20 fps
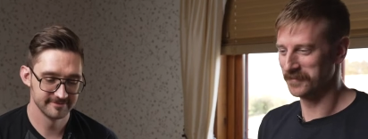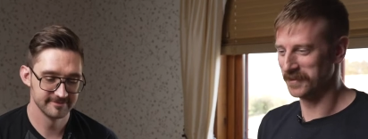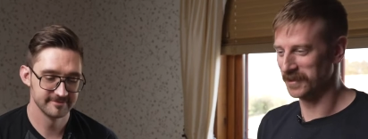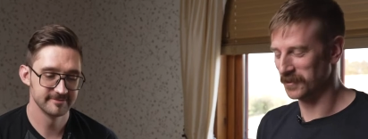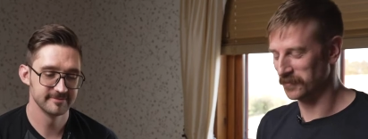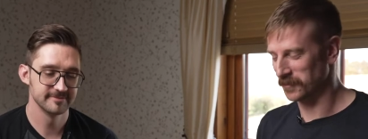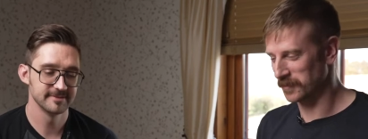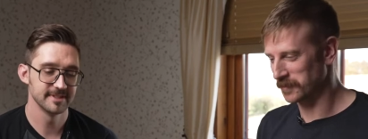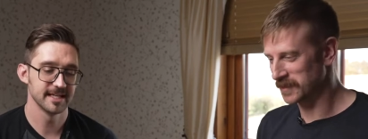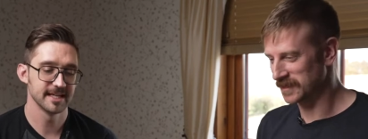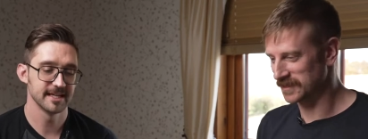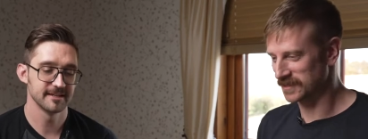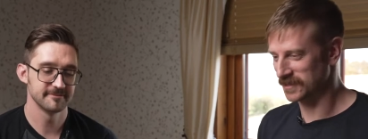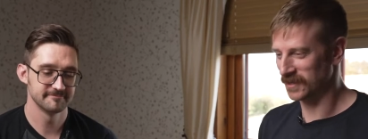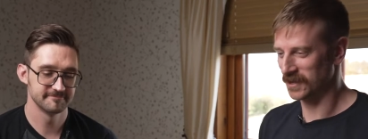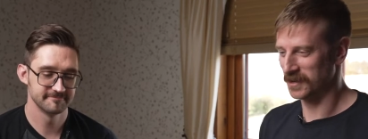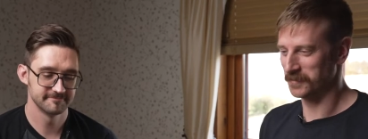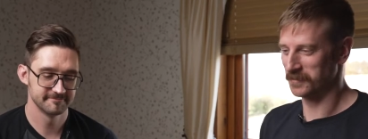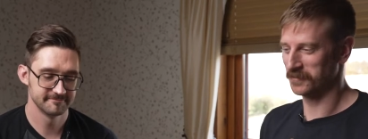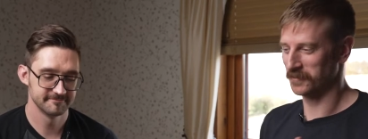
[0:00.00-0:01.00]
Speaker 1: you know, we yeah.
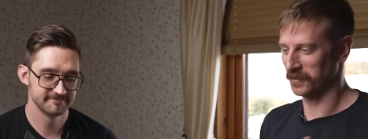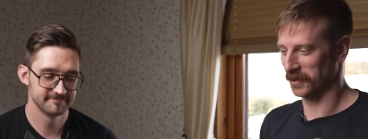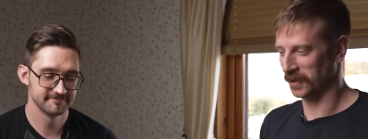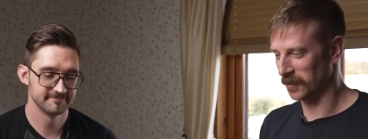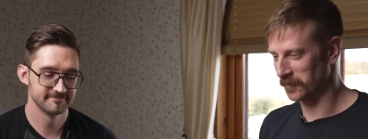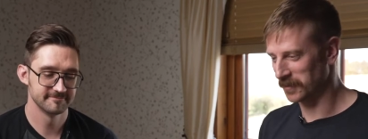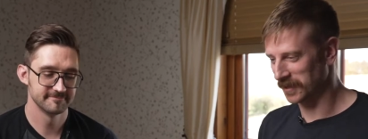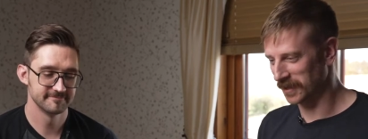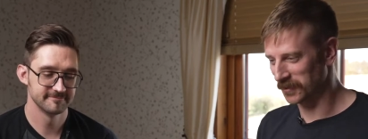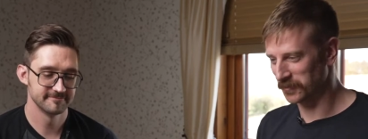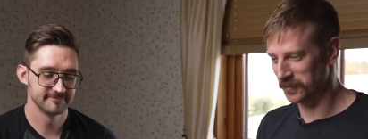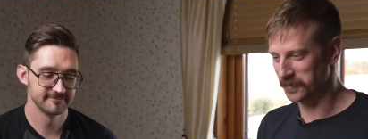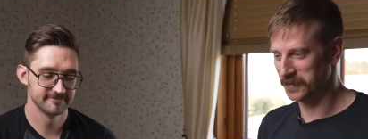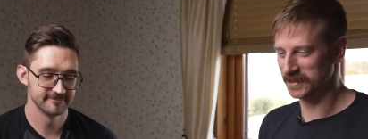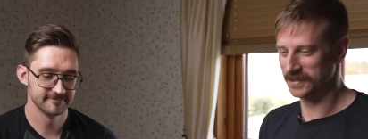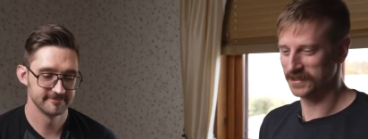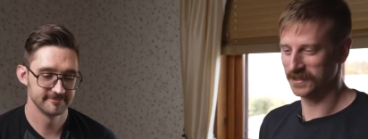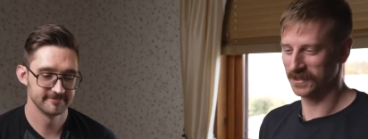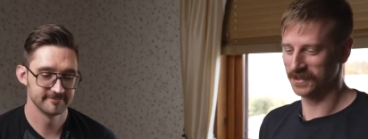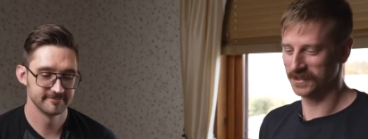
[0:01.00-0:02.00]
PCR'd before coming here. We
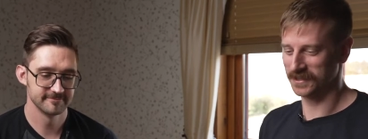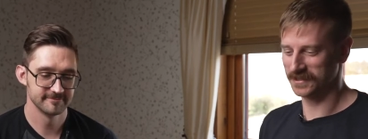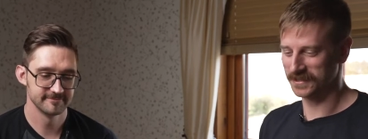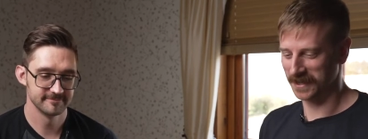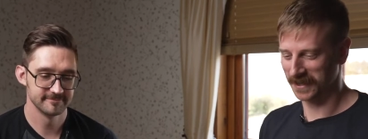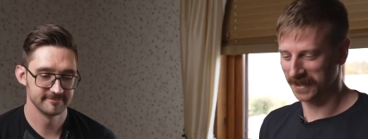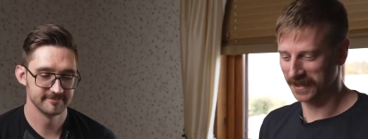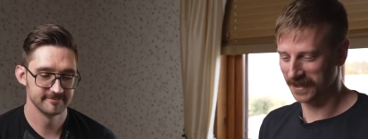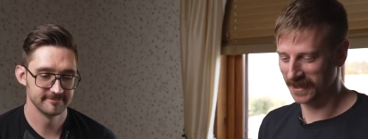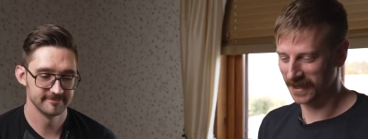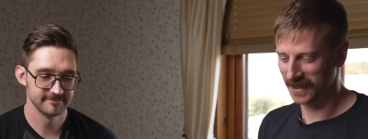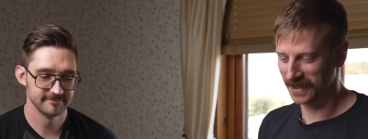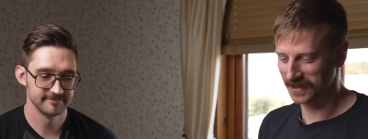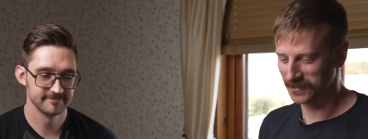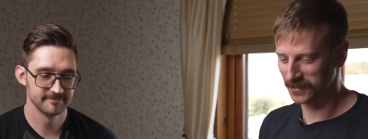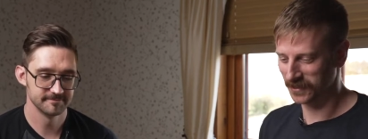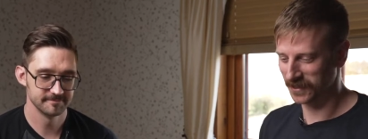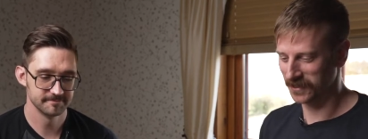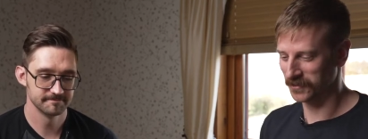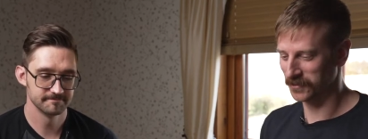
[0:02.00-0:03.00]
PCR on the second day.
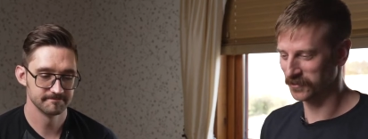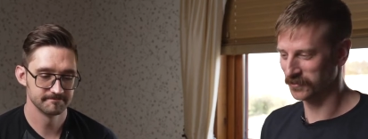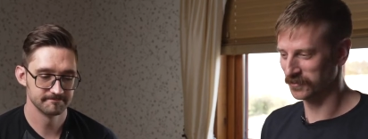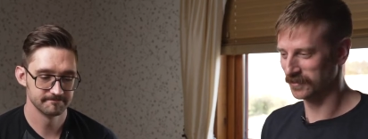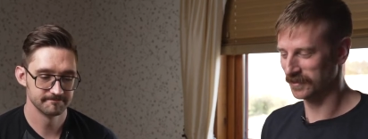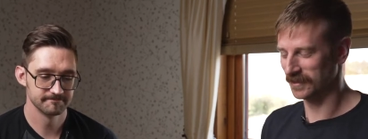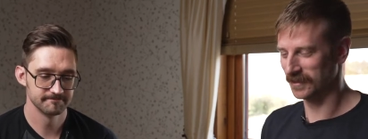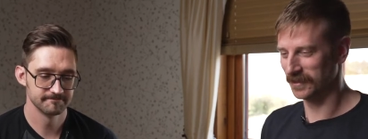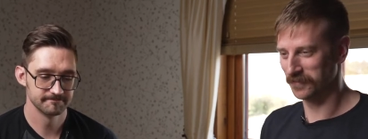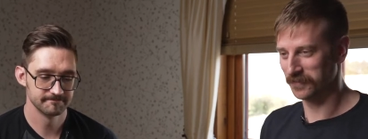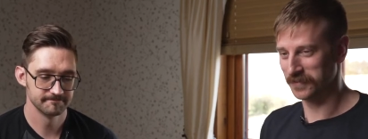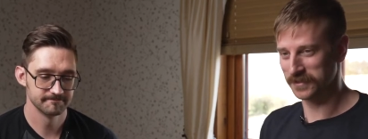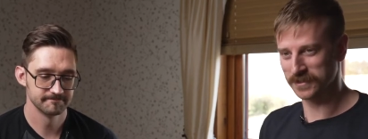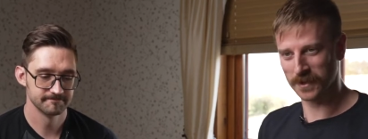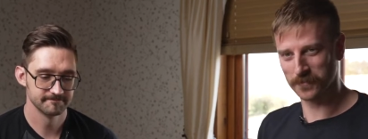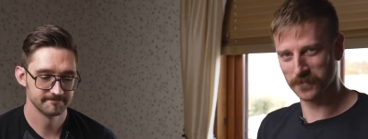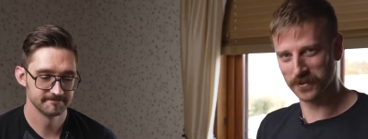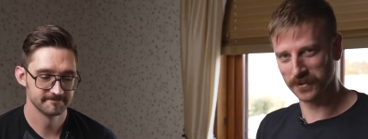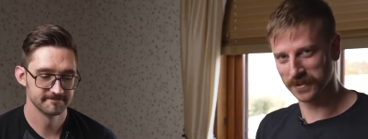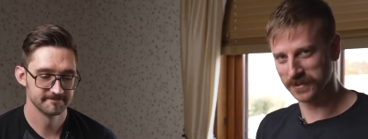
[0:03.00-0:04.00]
So I know, you know, for
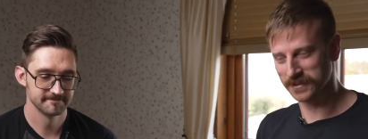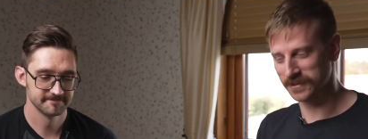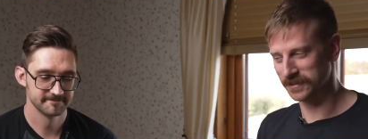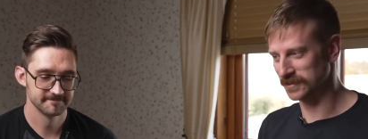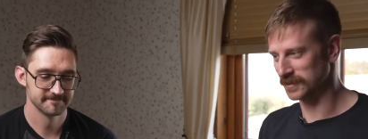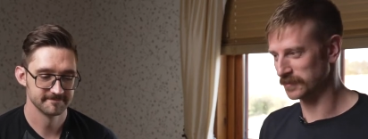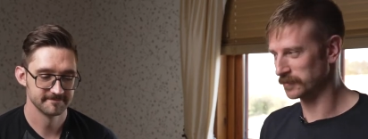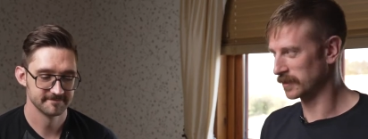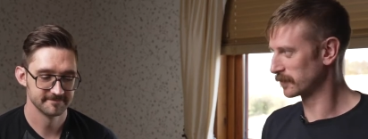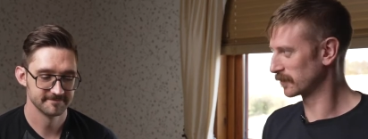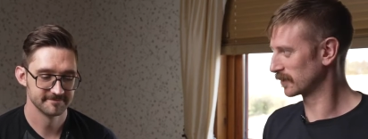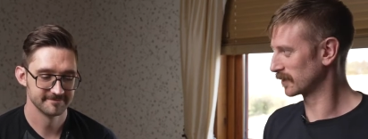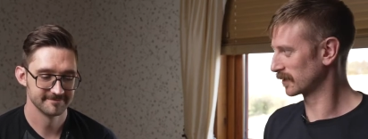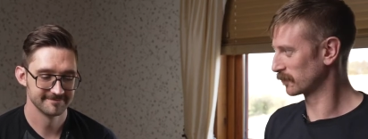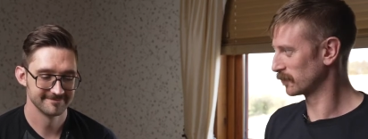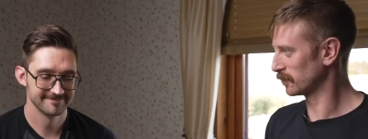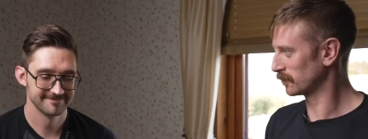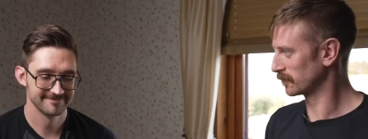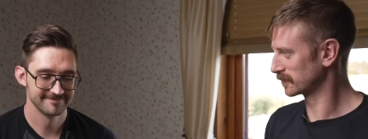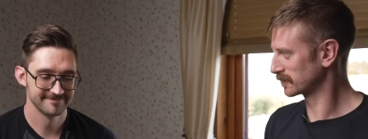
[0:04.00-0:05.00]
some of the listeners, it might be like,
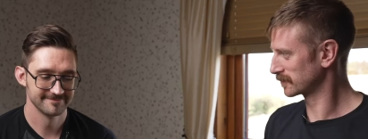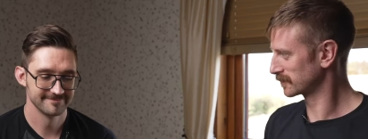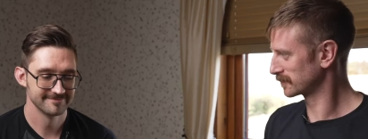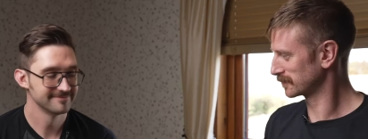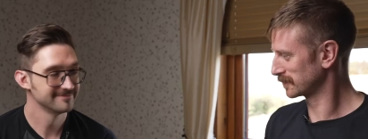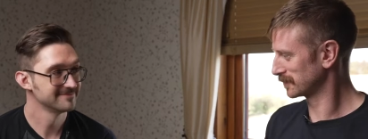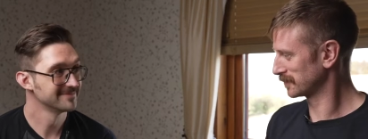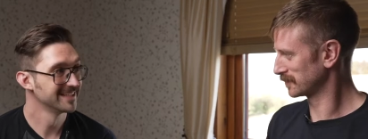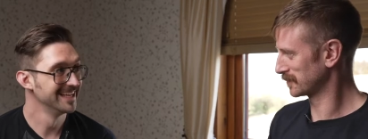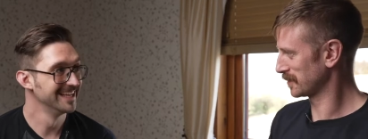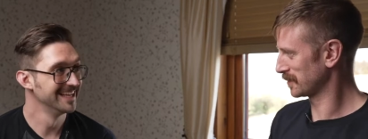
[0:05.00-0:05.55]
whoa, this this is